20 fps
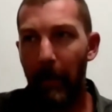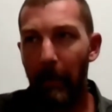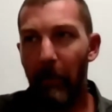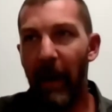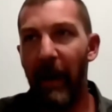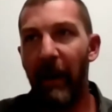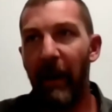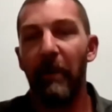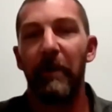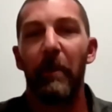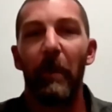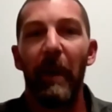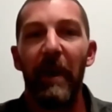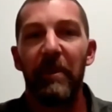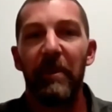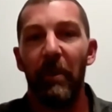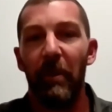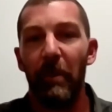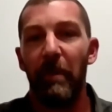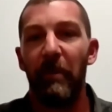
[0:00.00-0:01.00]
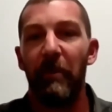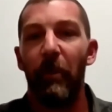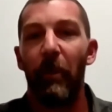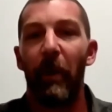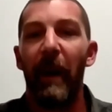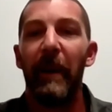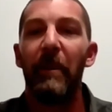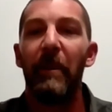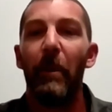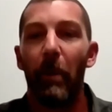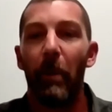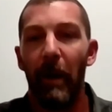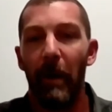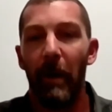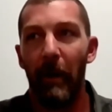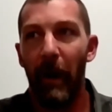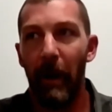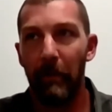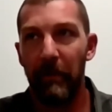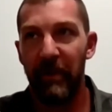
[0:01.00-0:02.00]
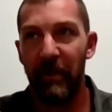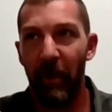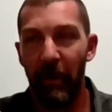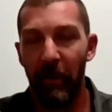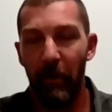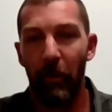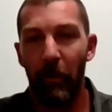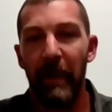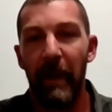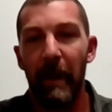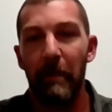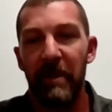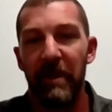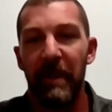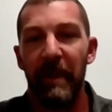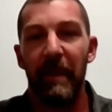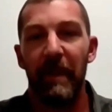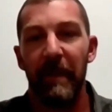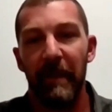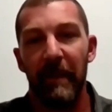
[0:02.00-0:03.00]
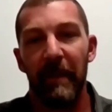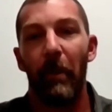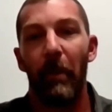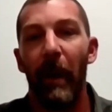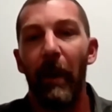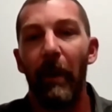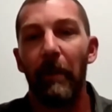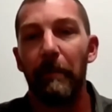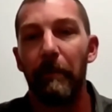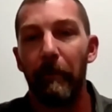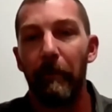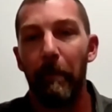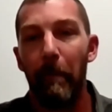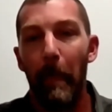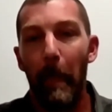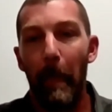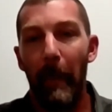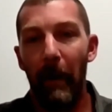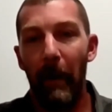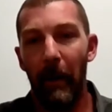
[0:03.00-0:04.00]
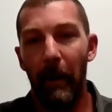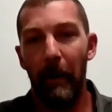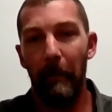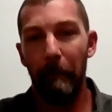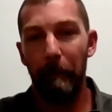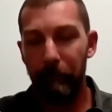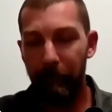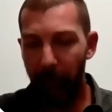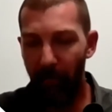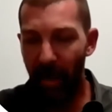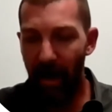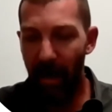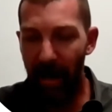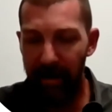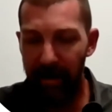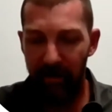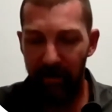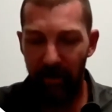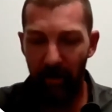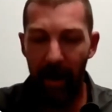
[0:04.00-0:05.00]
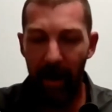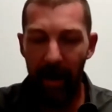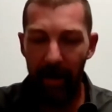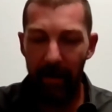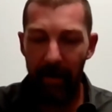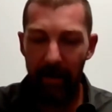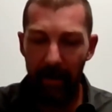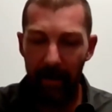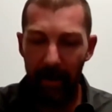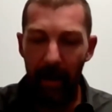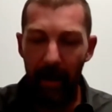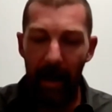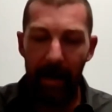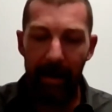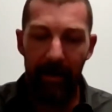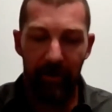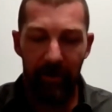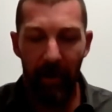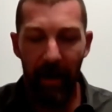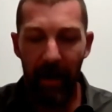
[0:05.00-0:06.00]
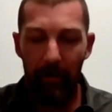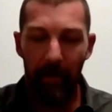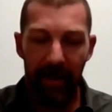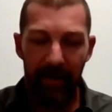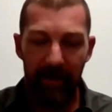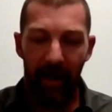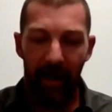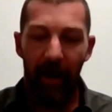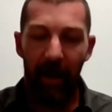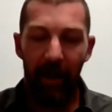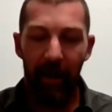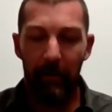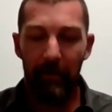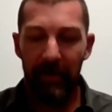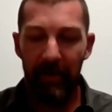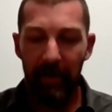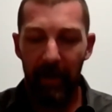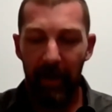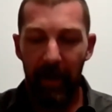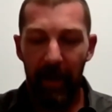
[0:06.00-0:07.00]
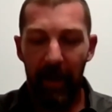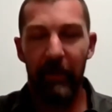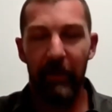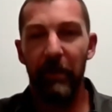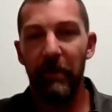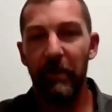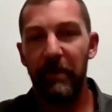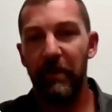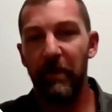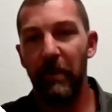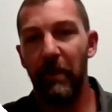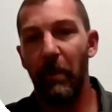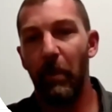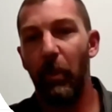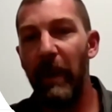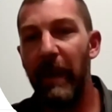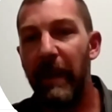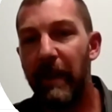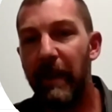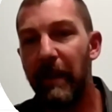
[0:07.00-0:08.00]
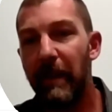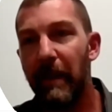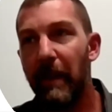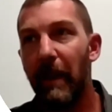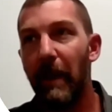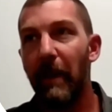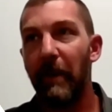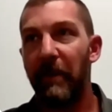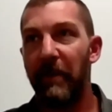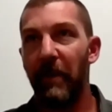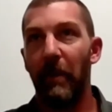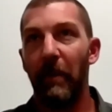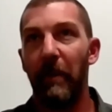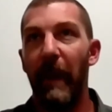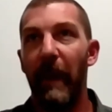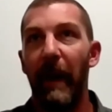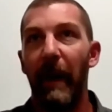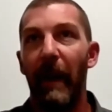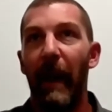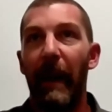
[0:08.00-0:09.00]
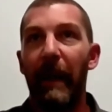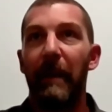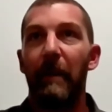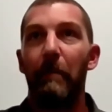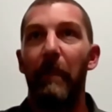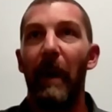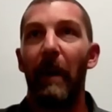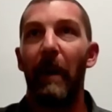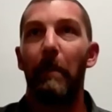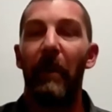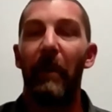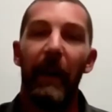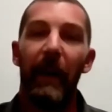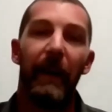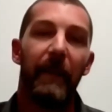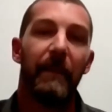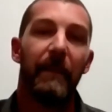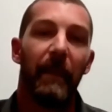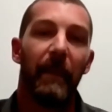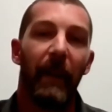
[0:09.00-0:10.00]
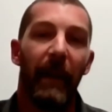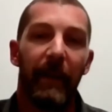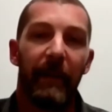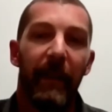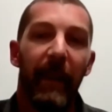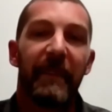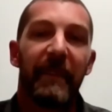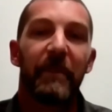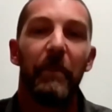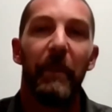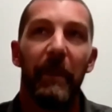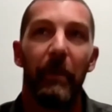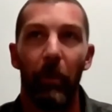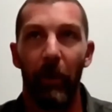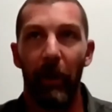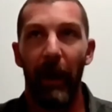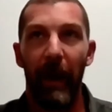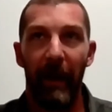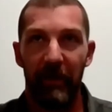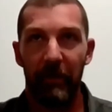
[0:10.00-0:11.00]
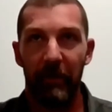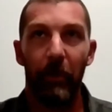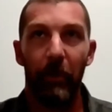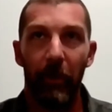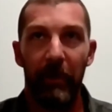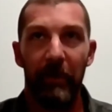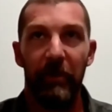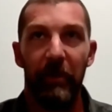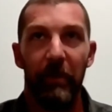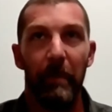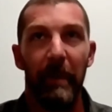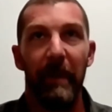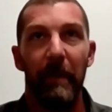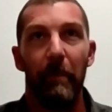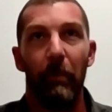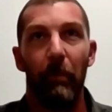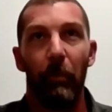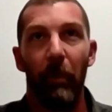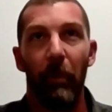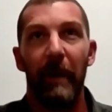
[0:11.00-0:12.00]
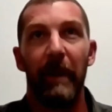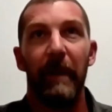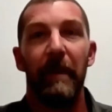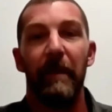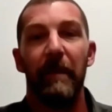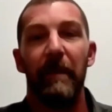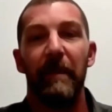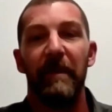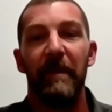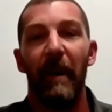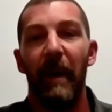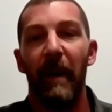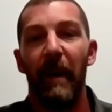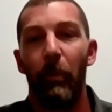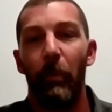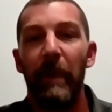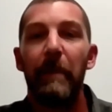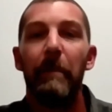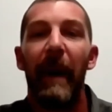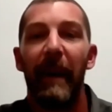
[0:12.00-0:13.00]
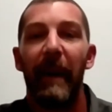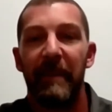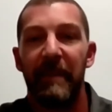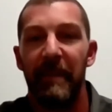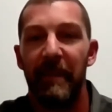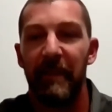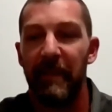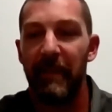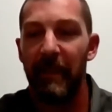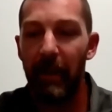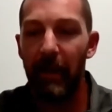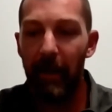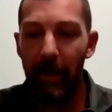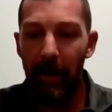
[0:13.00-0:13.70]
my own threshold before I know where I'm starting to run that machine into the ground. I can track my times and use through the week so that I can better plan. Like next week, we're actually going to be running Remax's